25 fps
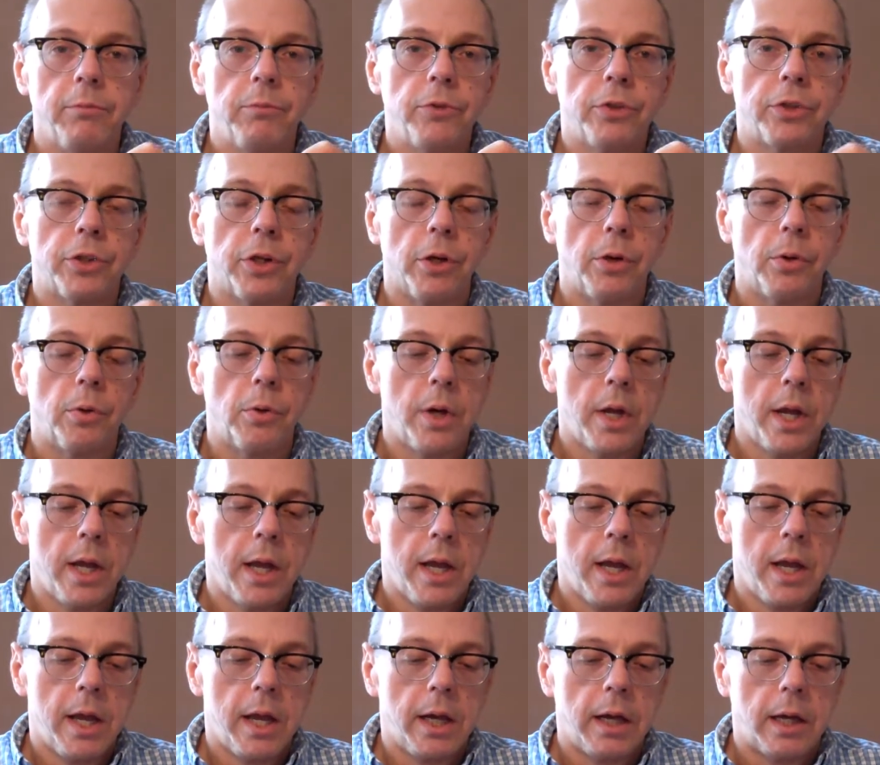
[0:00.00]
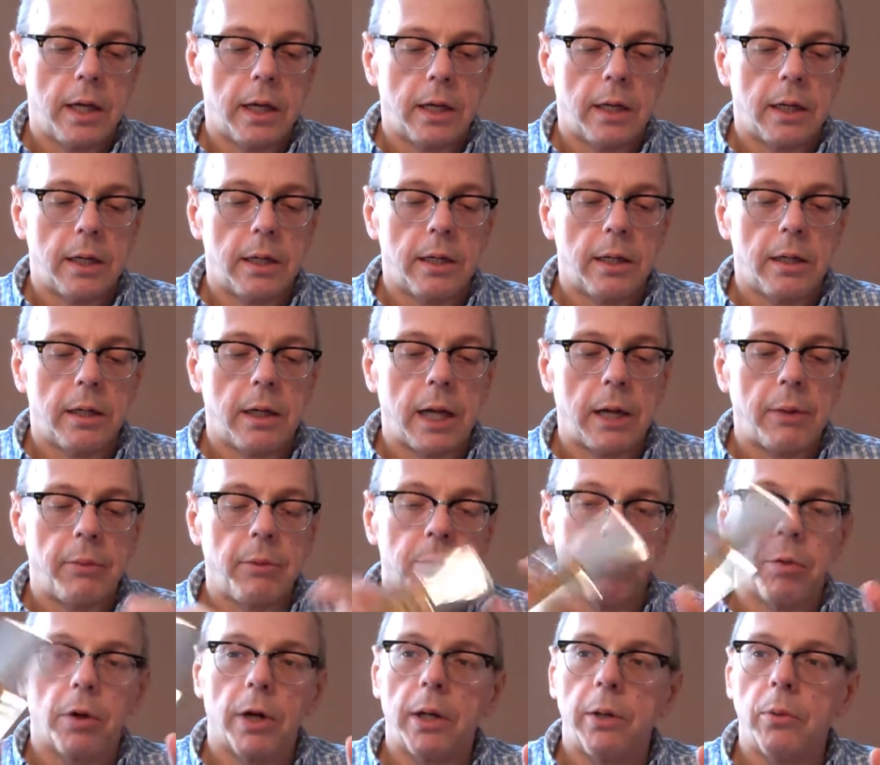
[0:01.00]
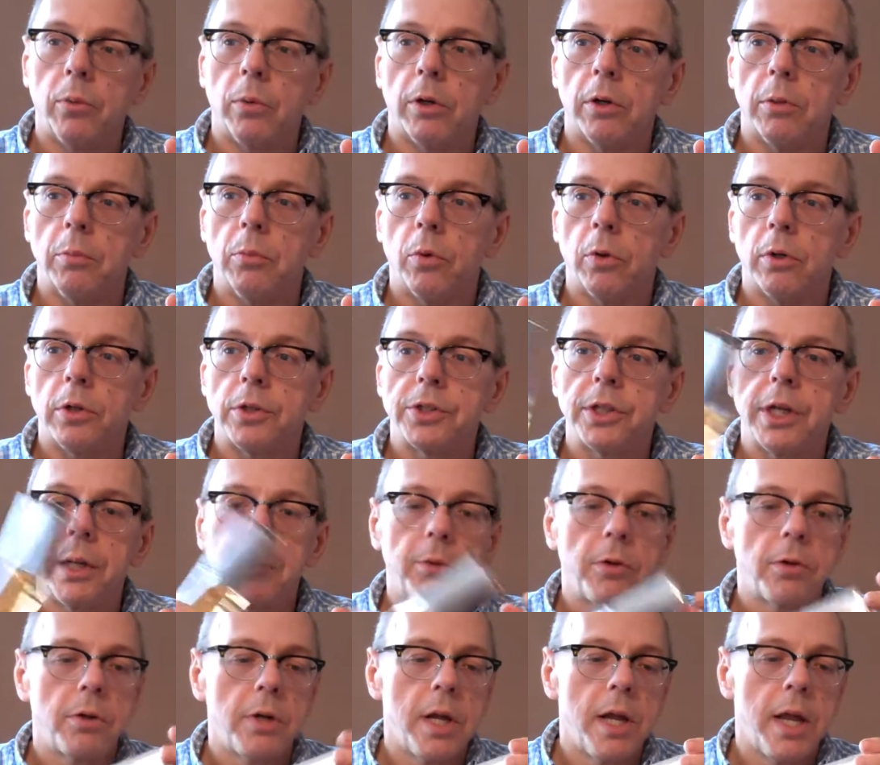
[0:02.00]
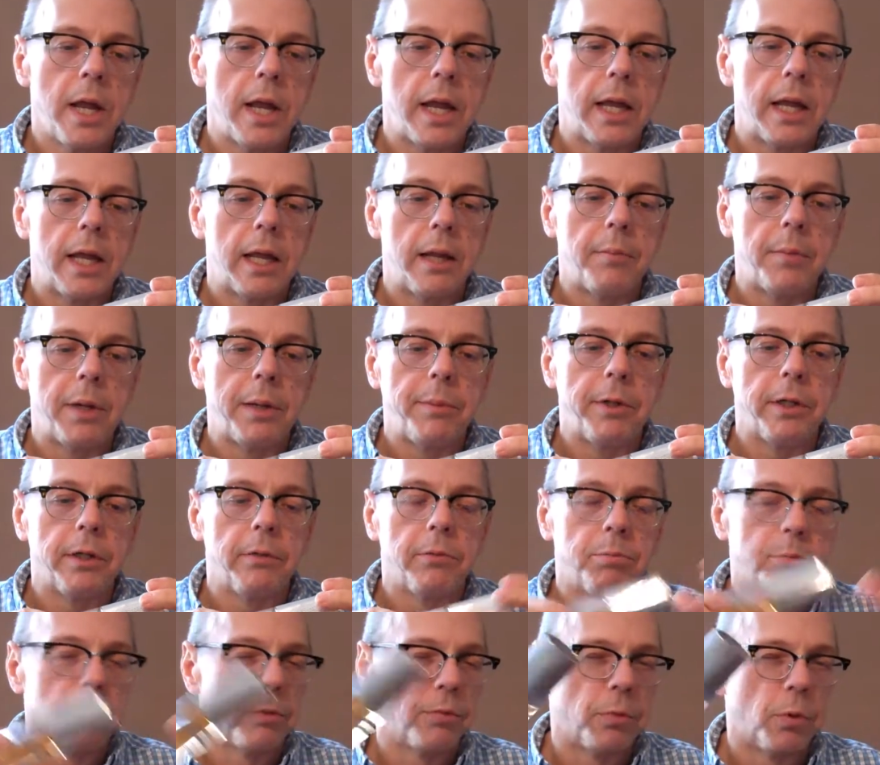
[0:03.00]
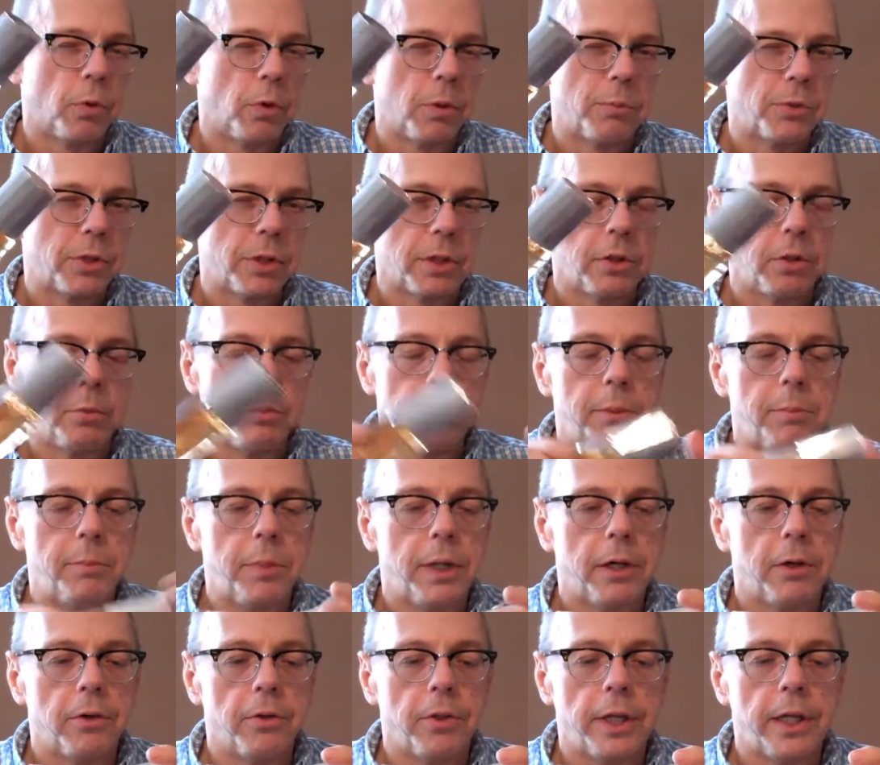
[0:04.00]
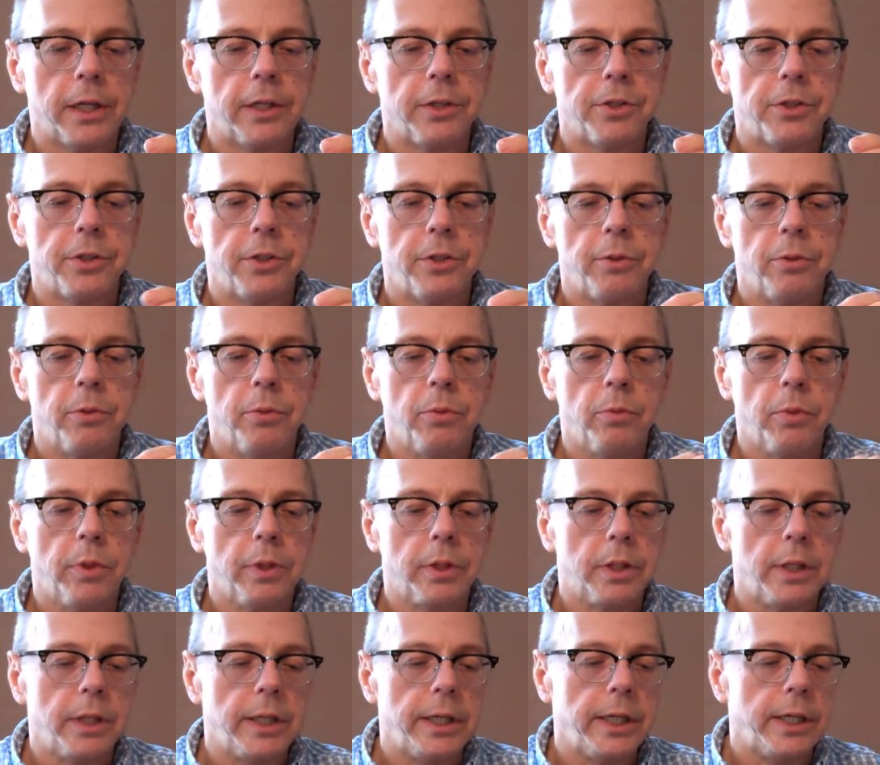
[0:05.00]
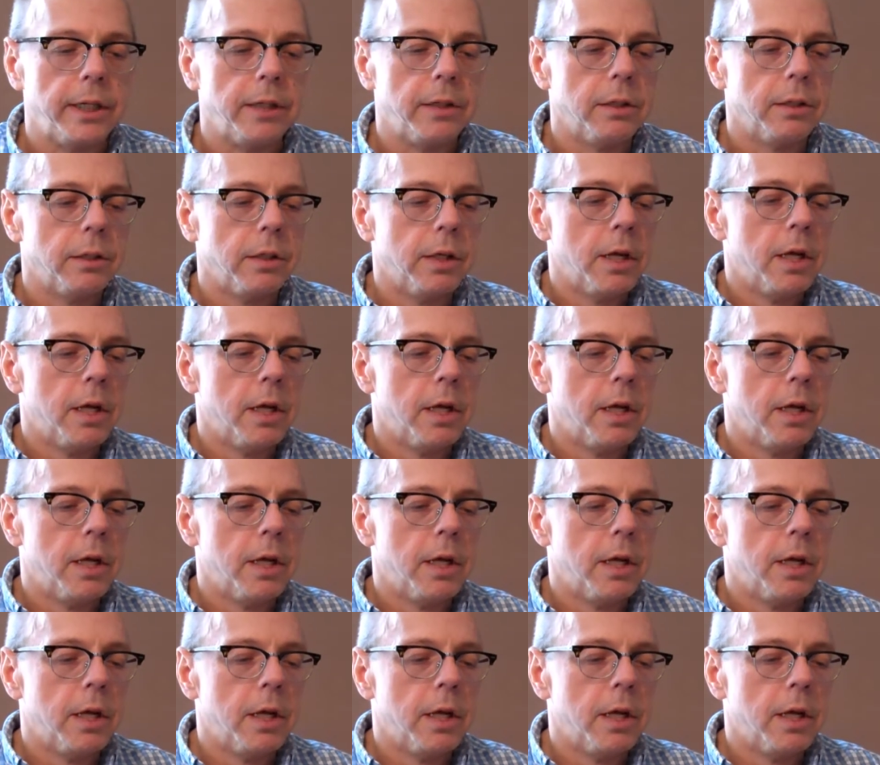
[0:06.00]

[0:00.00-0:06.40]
So uh, I would probably wear it more in summer, and maybe it performs a little bit better then too with the heat.